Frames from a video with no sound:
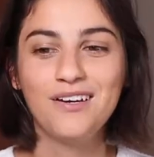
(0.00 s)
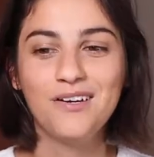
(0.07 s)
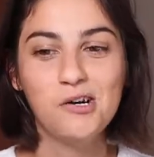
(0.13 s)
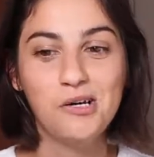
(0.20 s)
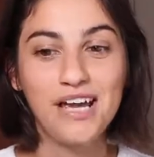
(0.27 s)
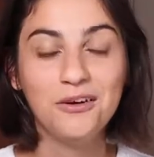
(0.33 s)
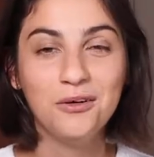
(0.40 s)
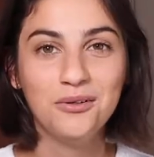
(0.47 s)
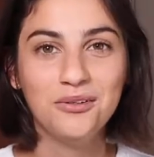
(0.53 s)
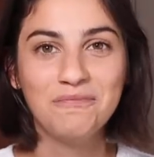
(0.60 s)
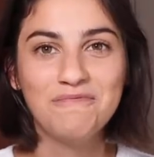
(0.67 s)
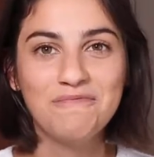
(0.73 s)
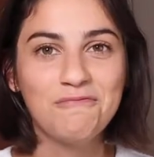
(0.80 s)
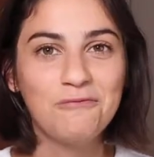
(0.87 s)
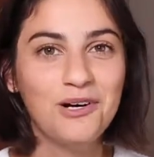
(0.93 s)
Okay, cool.
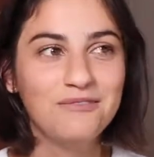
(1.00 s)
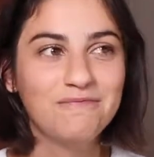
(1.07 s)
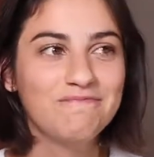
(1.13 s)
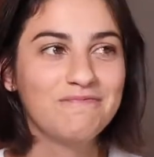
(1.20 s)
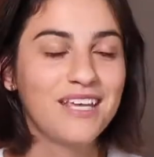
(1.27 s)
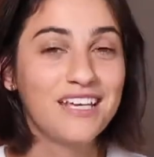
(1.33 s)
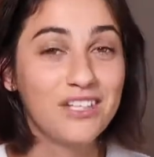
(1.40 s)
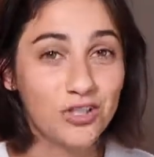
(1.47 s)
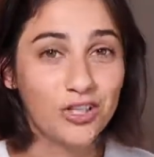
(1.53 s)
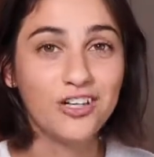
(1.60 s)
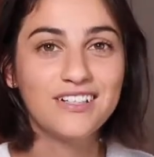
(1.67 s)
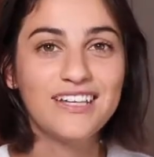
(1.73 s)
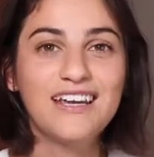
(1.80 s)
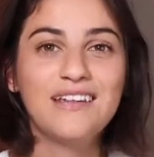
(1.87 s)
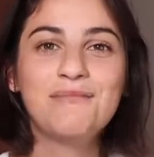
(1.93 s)
Well, enjoy
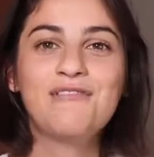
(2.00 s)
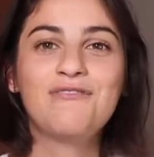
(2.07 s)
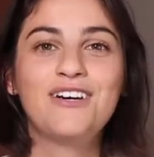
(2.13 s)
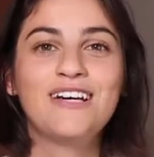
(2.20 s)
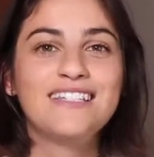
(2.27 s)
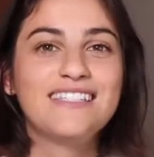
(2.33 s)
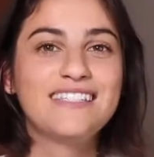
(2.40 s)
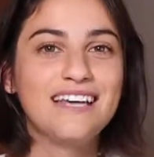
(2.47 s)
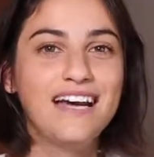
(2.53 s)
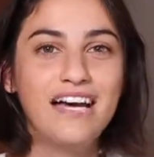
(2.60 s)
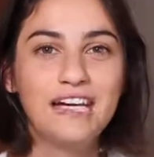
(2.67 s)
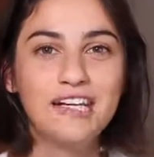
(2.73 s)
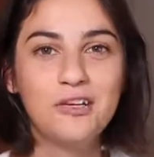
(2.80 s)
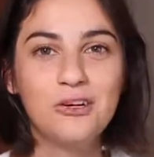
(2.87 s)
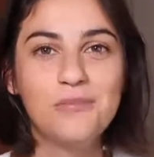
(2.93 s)
your day, my friends,
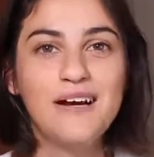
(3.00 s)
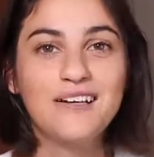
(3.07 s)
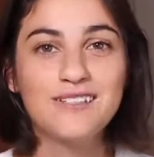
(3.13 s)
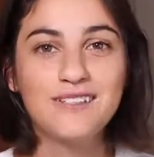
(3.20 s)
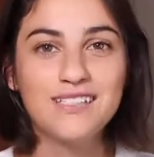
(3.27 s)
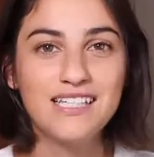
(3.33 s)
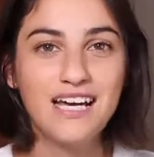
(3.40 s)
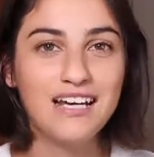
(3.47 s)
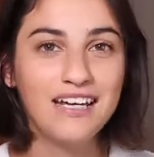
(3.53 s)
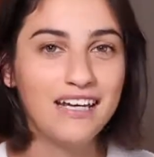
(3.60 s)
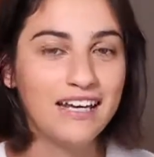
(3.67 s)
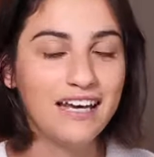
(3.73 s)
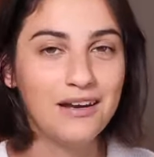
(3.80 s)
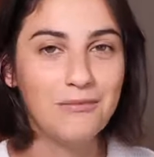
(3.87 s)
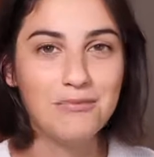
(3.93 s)
and go back to
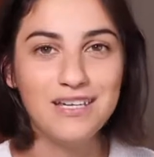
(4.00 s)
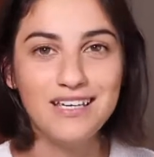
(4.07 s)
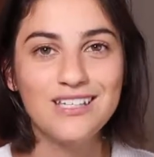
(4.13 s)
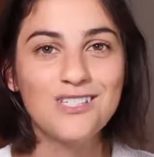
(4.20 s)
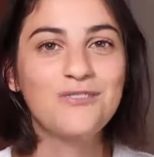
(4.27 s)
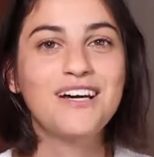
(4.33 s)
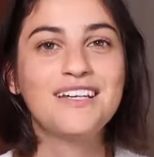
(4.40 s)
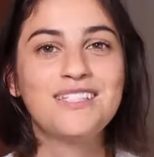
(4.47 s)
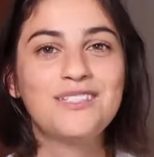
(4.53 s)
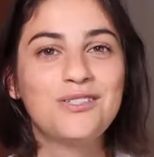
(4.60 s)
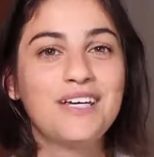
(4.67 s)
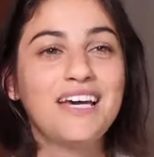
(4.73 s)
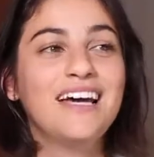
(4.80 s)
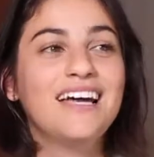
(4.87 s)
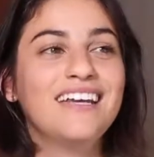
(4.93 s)
designing and be as fast as
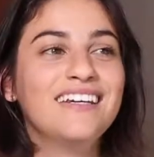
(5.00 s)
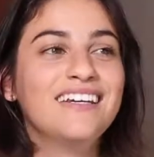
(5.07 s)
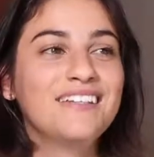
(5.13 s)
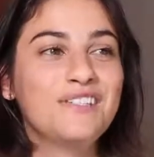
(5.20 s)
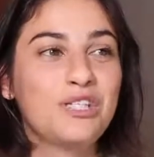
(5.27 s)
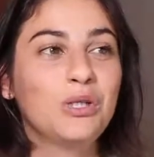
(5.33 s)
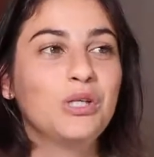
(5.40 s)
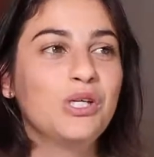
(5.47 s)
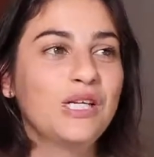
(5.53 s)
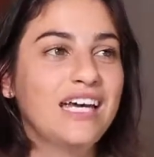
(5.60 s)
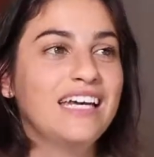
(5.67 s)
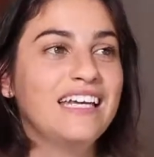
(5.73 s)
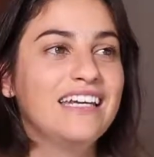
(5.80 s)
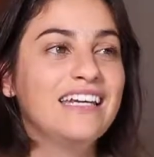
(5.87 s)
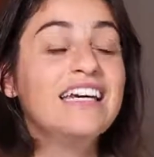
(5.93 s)
you can so you
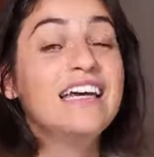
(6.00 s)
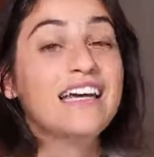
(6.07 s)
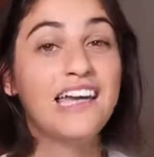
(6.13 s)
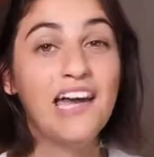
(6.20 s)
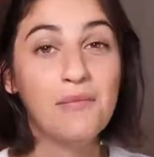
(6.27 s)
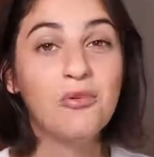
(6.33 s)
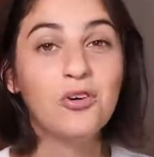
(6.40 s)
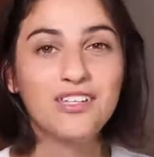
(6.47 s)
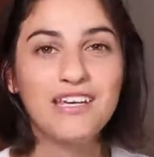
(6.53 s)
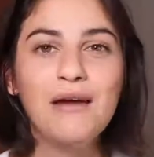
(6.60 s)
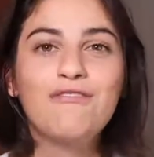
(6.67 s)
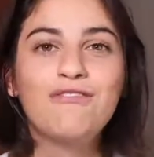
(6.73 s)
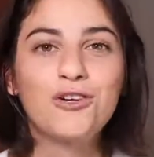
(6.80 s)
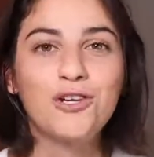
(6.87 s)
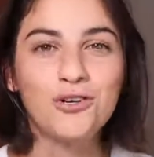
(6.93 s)
can get more
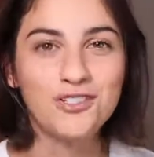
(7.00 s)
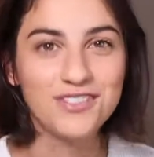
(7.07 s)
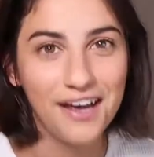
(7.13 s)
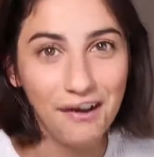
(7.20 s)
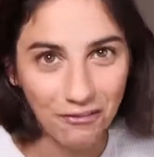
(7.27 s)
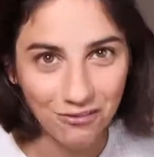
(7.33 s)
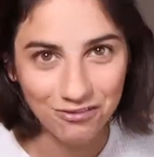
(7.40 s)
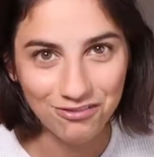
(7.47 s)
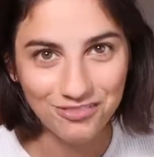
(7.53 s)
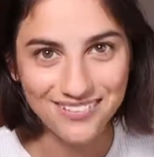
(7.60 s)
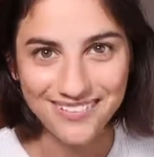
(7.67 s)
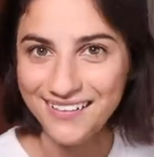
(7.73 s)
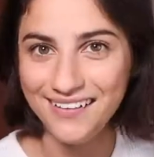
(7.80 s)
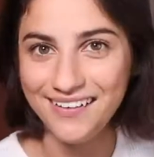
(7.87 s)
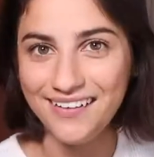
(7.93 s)
time for yourself.
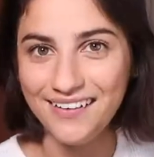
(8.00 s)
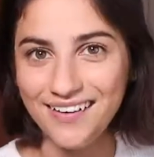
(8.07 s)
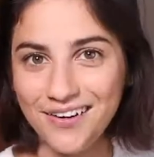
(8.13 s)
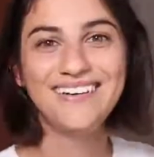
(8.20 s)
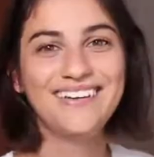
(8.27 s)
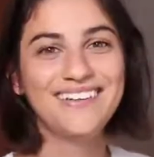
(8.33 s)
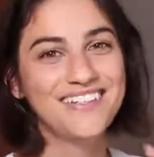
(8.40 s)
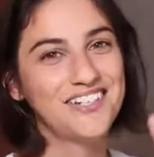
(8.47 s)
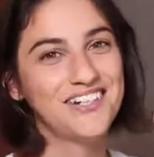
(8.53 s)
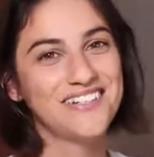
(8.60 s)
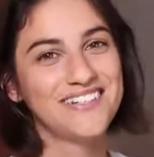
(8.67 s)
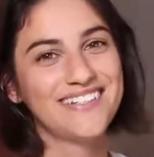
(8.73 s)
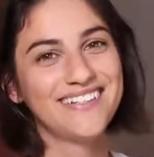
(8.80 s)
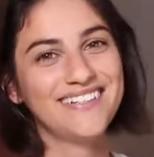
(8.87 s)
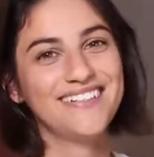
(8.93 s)

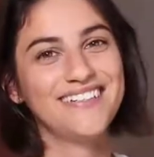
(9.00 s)
Cheers.